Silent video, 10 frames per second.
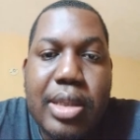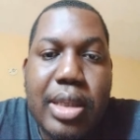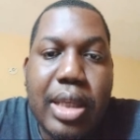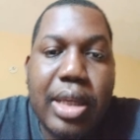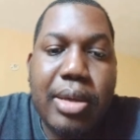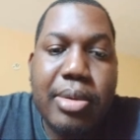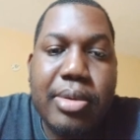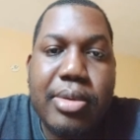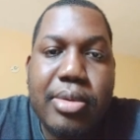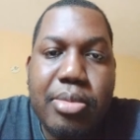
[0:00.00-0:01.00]
Yeah.
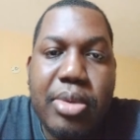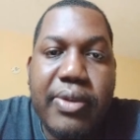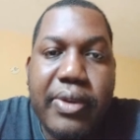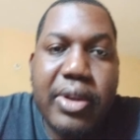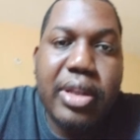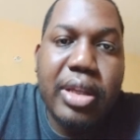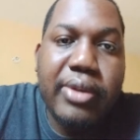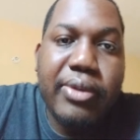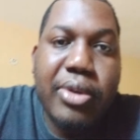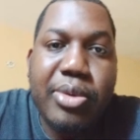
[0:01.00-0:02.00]
definitely have
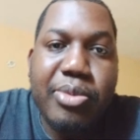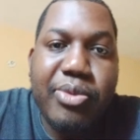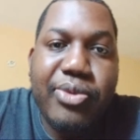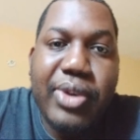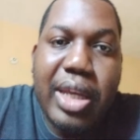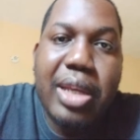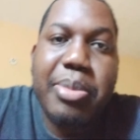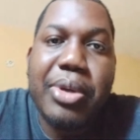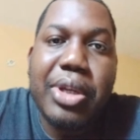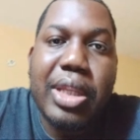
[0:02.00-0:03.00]
to go find a
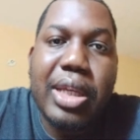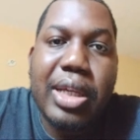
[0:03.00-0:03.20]
plugin.